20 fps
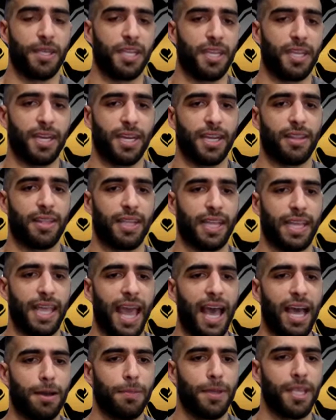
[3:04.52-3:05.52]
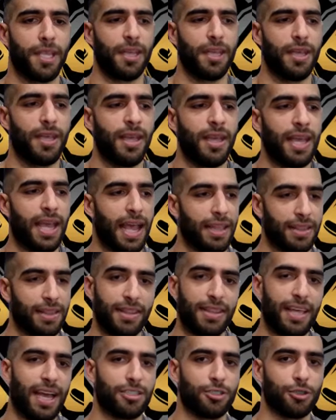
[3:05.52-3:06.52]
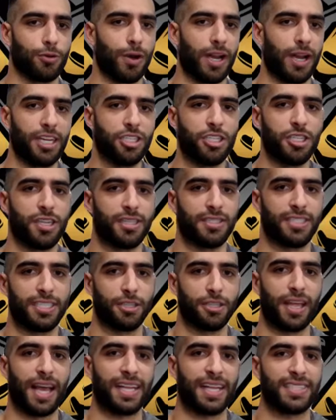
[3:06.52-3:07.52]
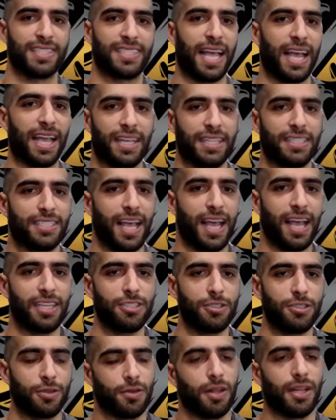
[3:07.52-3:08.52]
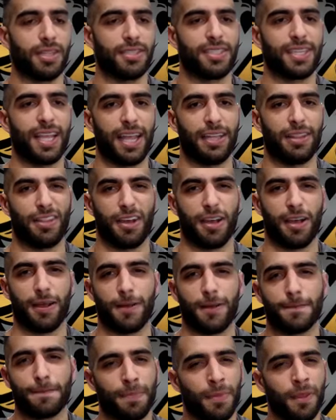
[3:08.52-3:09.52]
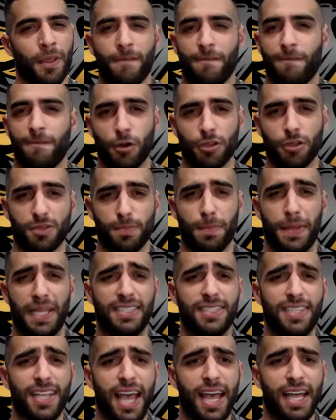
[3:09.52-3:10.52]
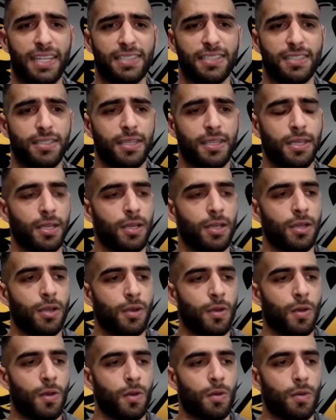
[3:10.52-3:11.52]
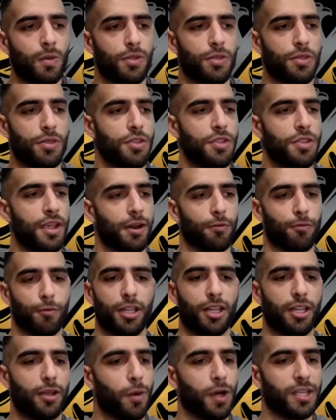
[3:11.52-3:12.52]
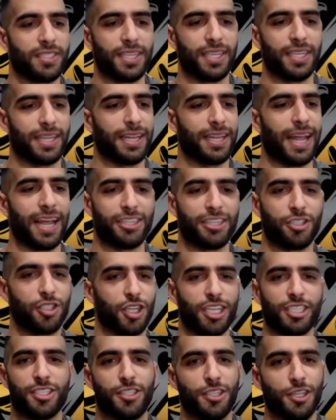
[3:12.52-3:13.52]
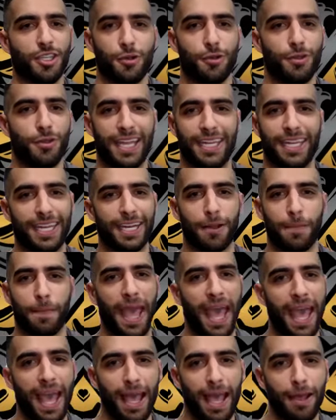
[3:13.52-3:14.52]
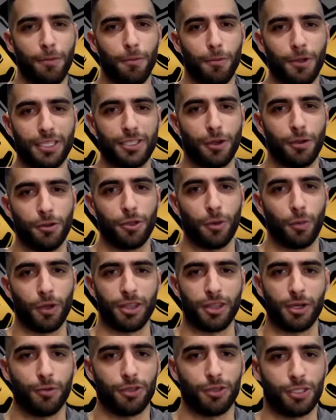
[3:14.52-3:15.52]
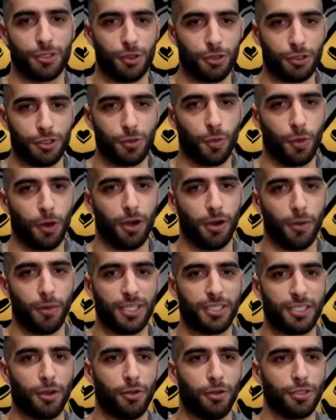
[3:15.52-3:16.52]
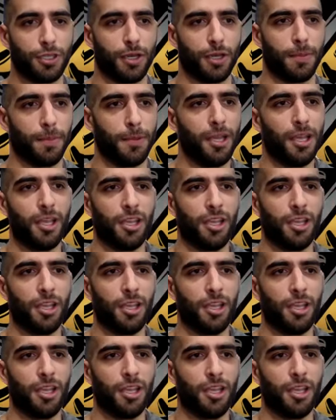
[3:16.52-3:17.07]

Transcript: beginning of the academy. And then that duration until that second test, or let's say the first mid test, there really wasn't cadets just knew they did a pat we told them what their results were and we told them